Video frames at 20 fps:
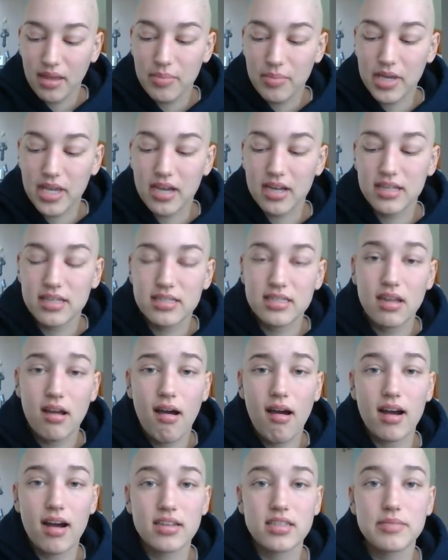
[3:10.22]
because
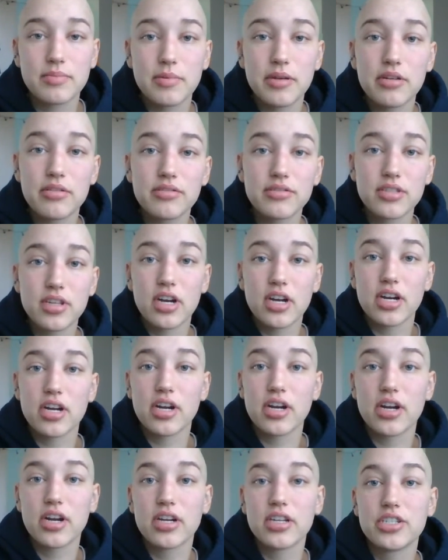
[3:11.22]
hospitals
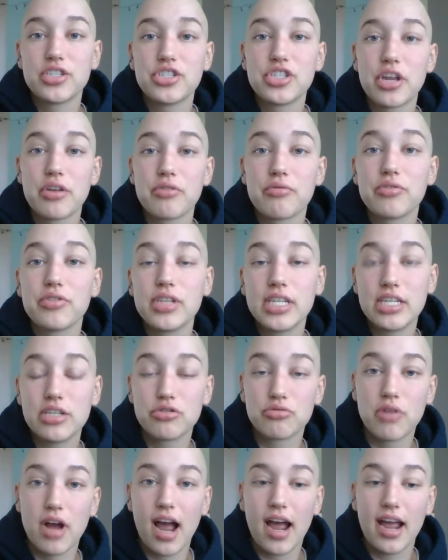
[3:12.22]
are generally
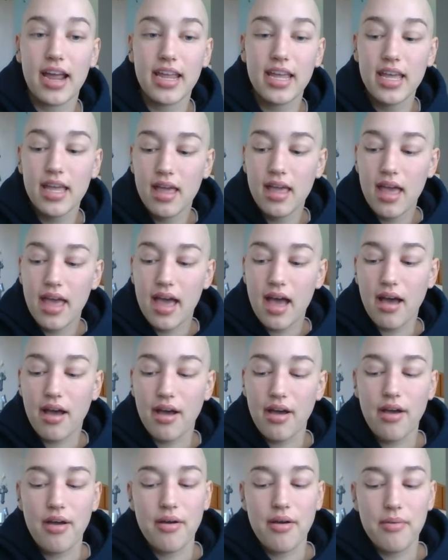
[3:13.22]
dry,
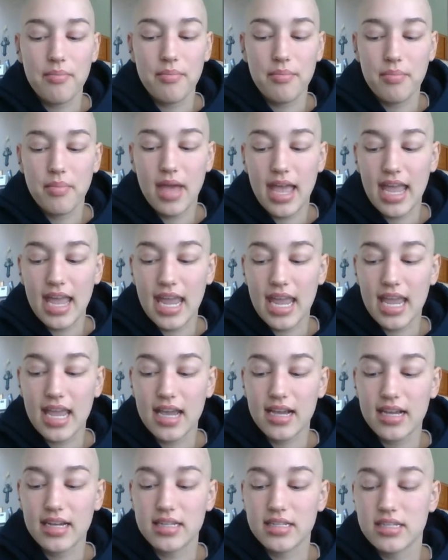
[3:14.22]

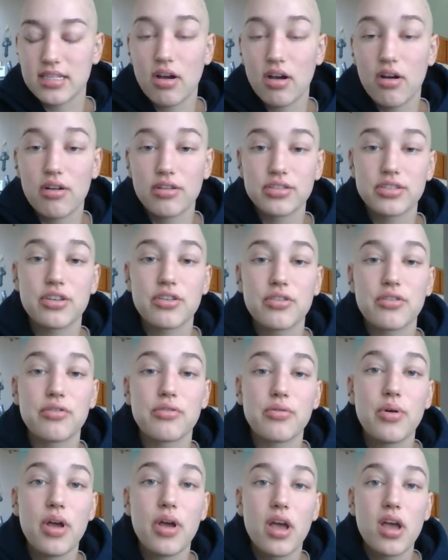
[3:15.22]
and
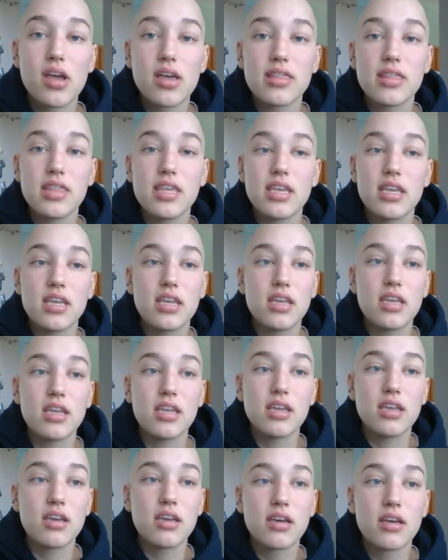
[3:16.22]
also
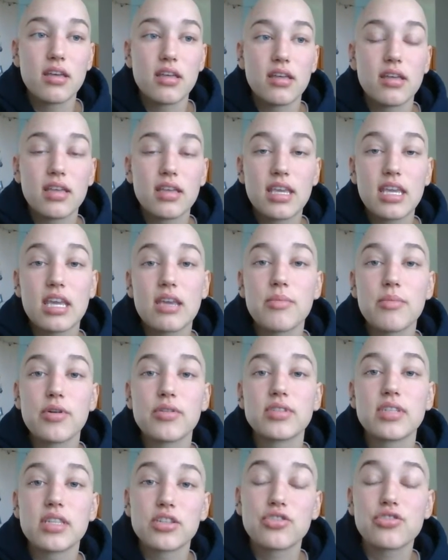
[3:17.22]
the
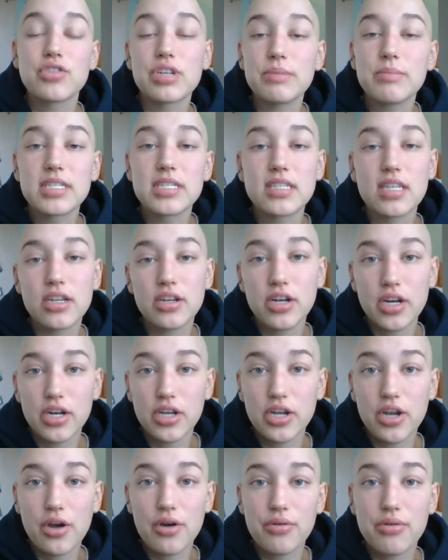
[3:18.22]
chemos and the treatments that you're going
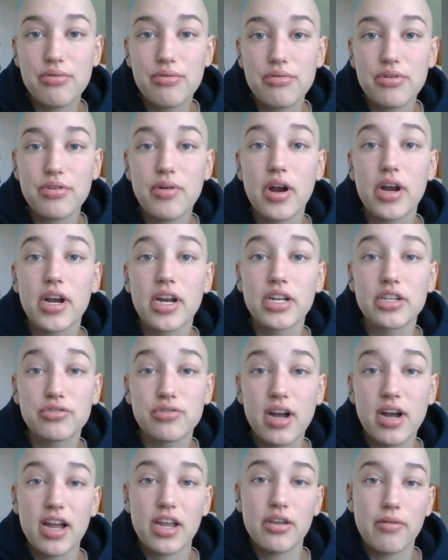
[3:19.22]
to go through are going to
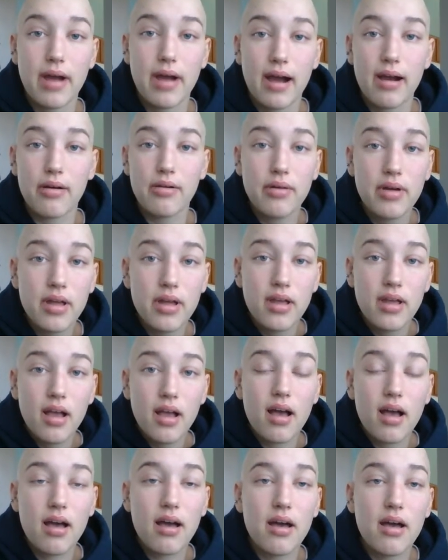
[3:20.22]
dry you out.
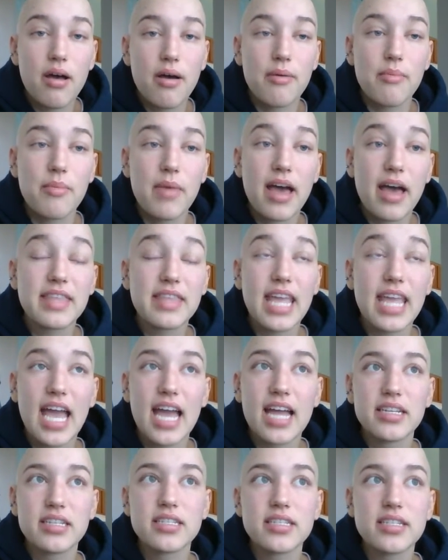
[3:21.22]
At the
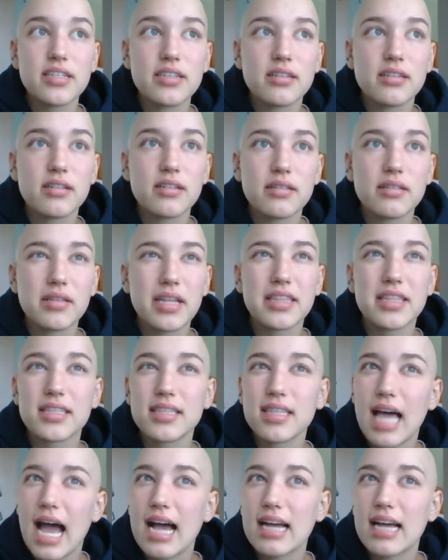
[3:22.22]
end, like the
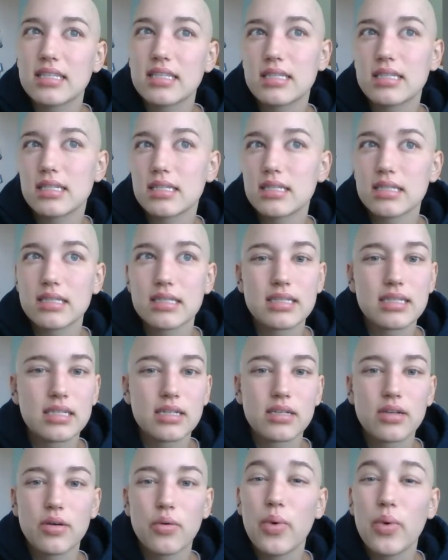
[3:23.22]
last
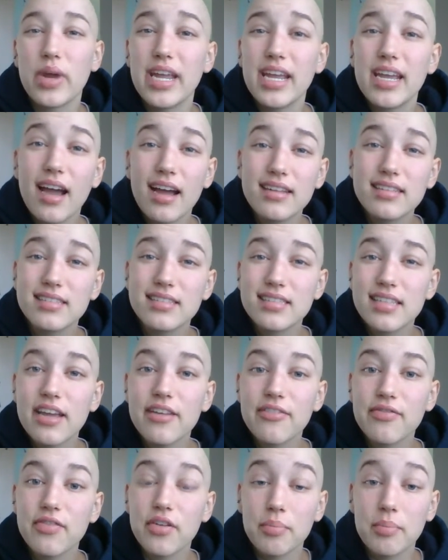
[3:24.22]
week, I'd say
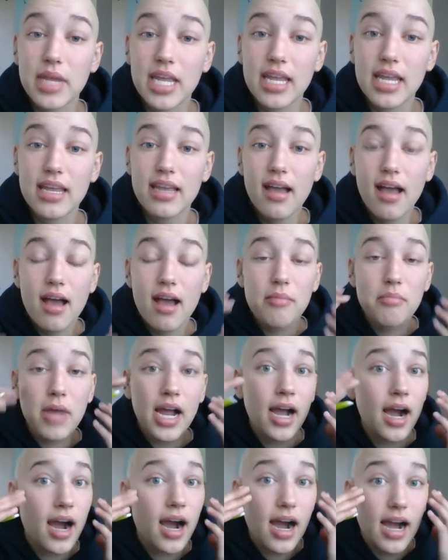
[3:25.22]
for me,
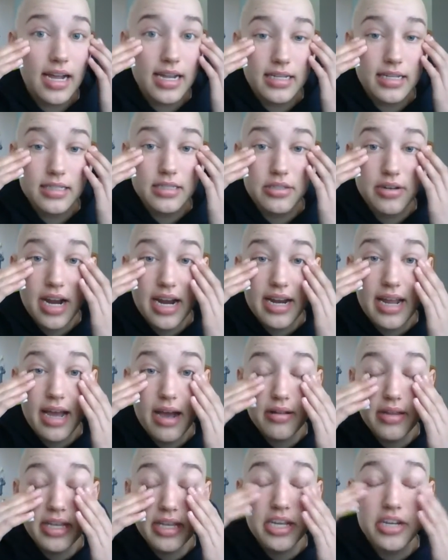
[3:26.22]
my eyes dried
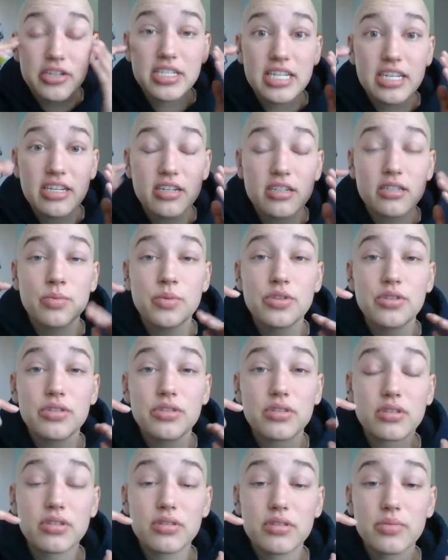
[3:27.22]
out, like your tears
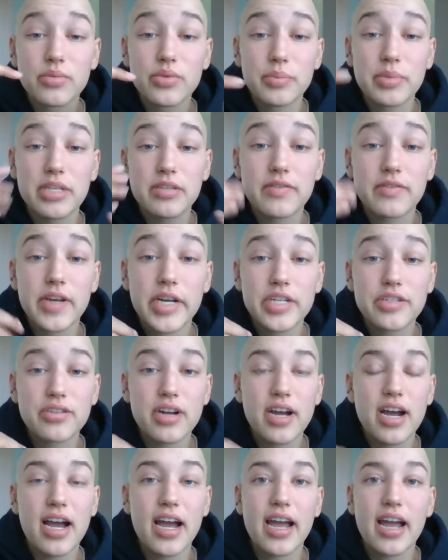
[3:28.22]
will be very
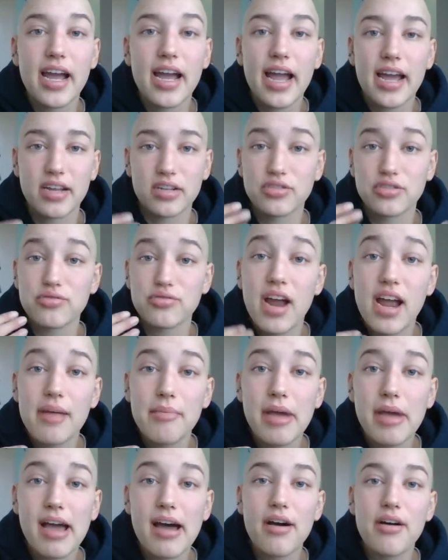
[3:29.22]
dry. I had dry
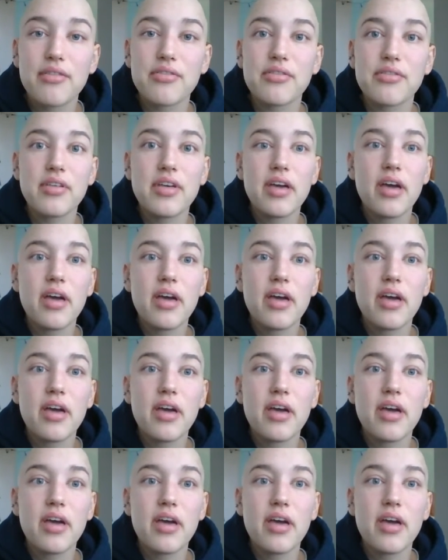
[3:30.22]
mouth,